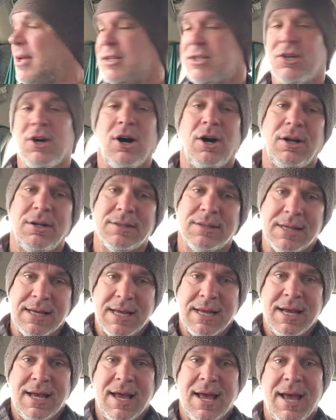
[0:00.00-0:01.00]
It's called
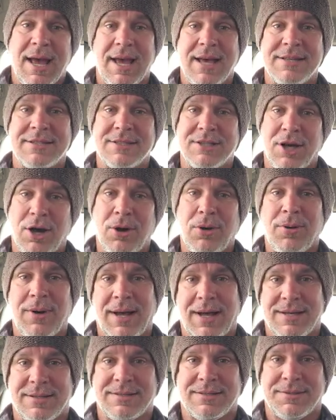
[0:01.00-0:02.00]

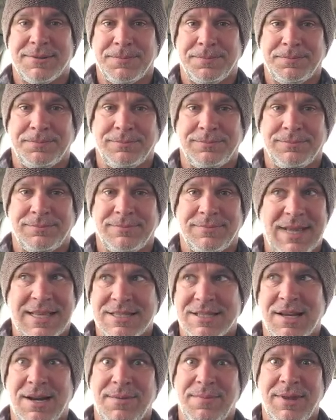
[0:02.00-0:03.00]
S.O.S.
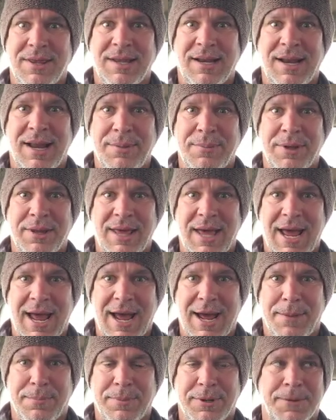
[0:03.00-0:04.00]
That's going to be the name of the
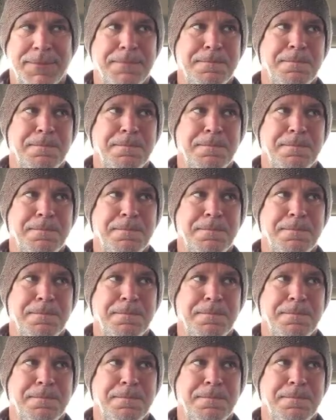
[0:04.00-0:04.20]
app.